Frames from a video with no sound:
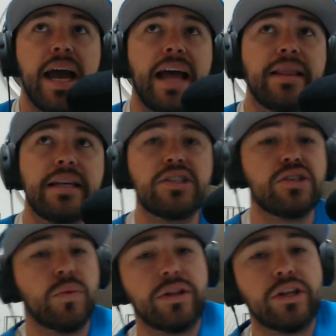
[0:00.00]
And this
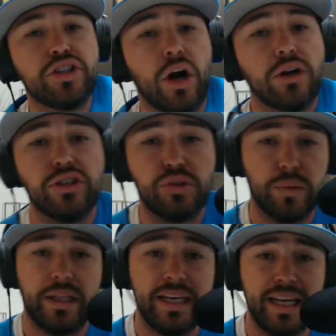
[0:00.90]
is where the Chargers
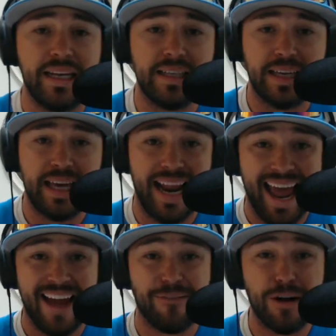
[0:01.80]
really need to get
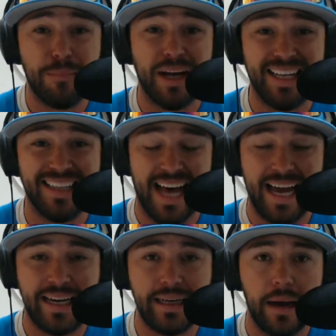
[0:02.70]
everybody
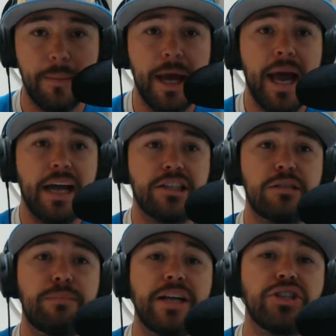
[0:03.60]
lined up,
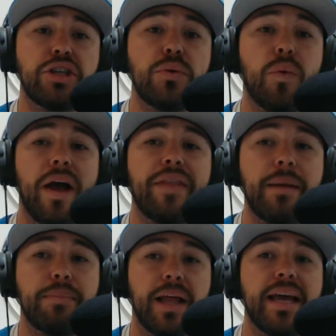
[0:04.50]
especially when
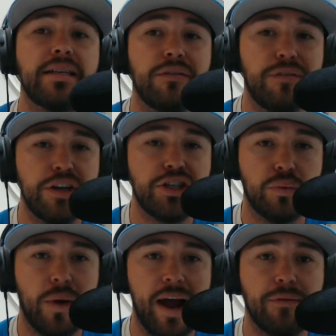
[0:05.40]
they play a
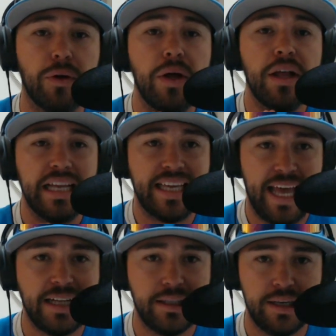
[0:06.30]
division rival, the
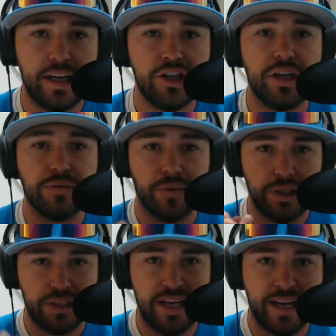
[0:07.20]
Kansas City Chiefs, for
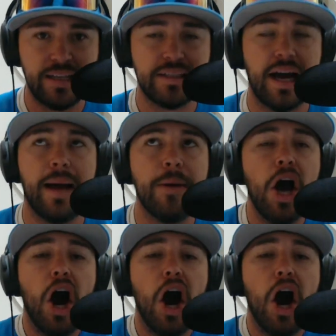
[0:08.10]
the second time